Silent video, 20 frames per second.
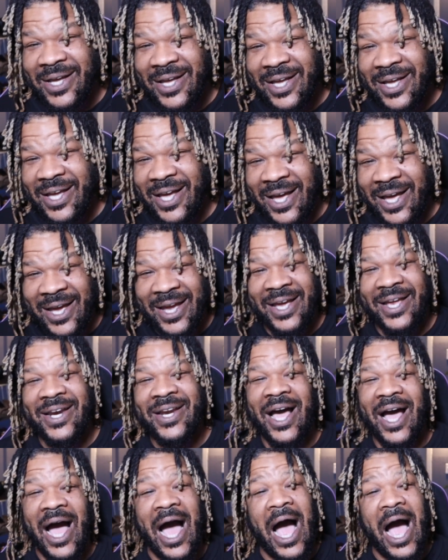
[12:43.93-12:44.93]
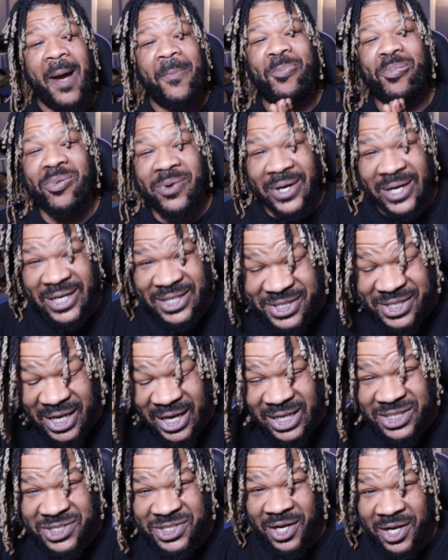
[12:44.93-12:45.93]
and I
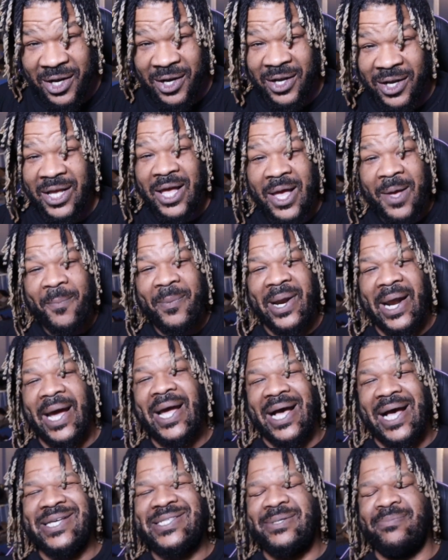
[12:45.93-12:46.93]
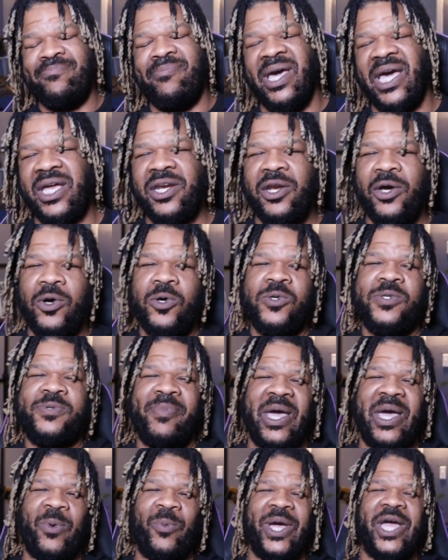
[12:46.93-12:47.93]
appreciate y'all. But I got some big news,
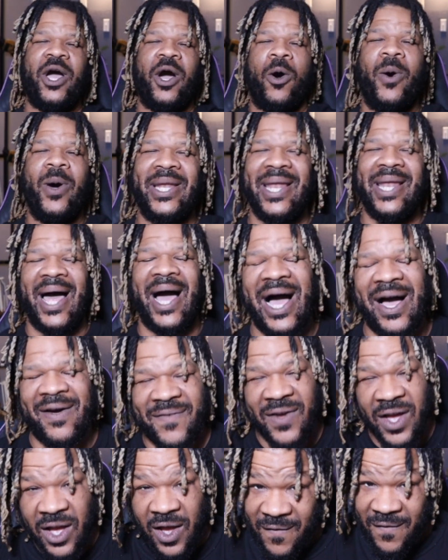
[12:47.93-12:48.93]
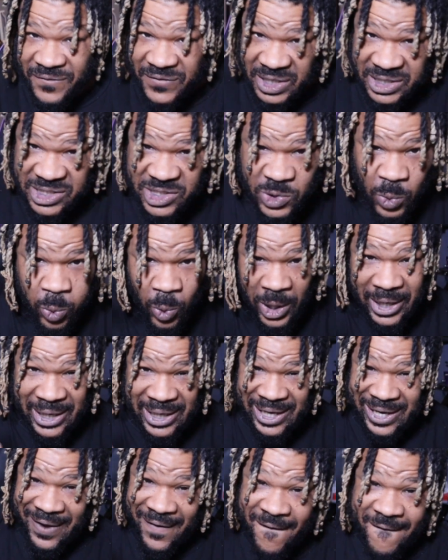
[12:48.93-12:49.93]
man. We going live for
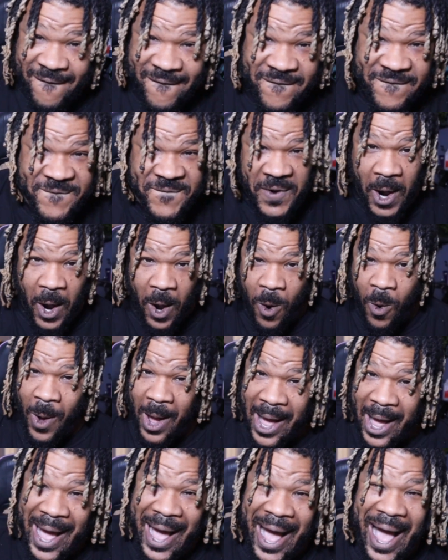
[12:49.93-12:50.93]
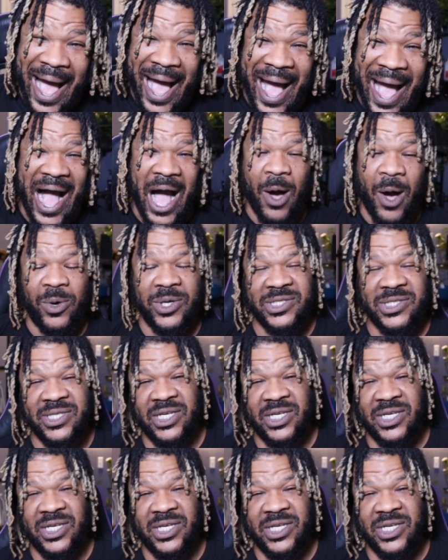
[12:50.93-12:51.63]
24 hours this